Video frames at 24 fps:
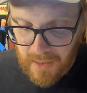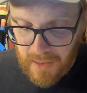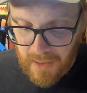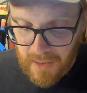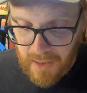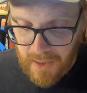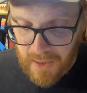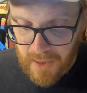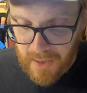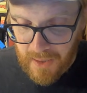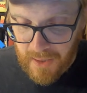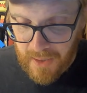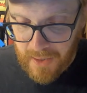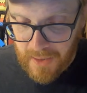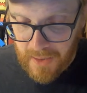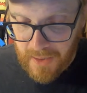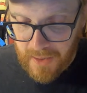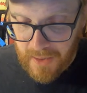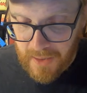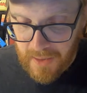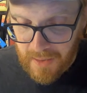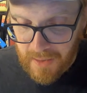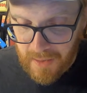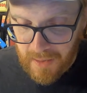
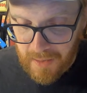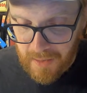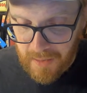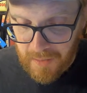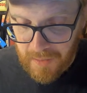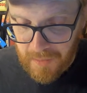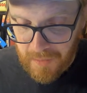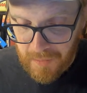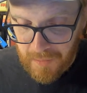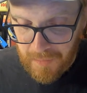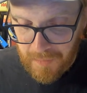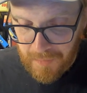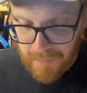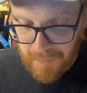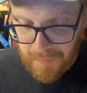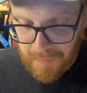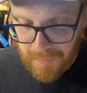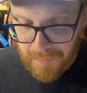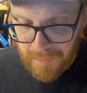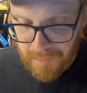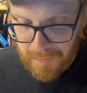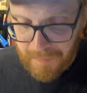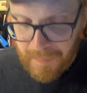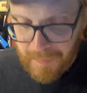Joan
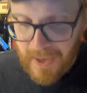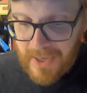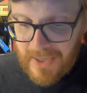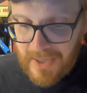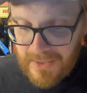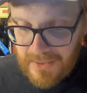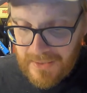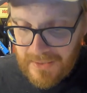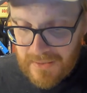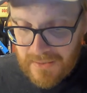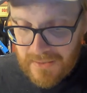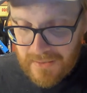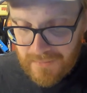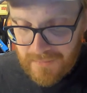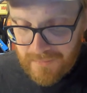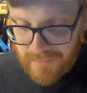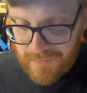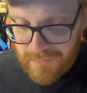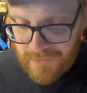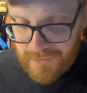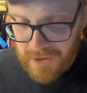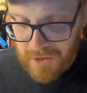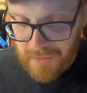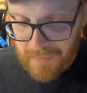Bays.
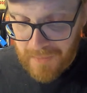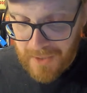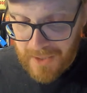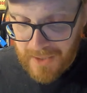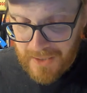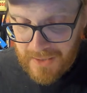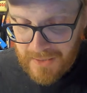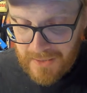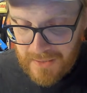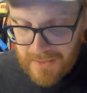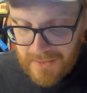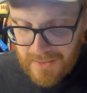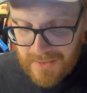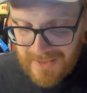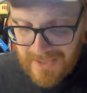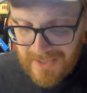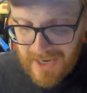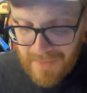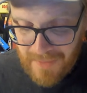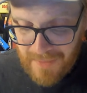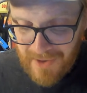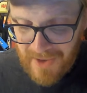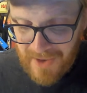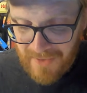Is that how
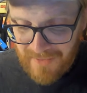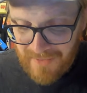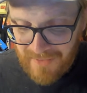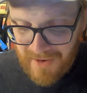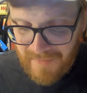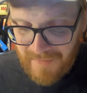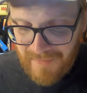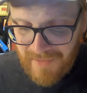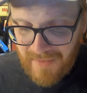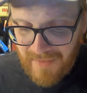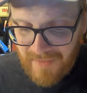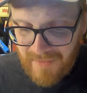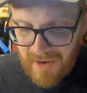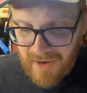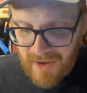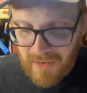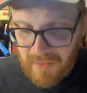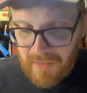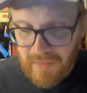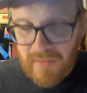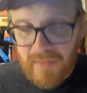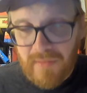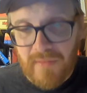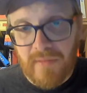you pronounce it? I've never known.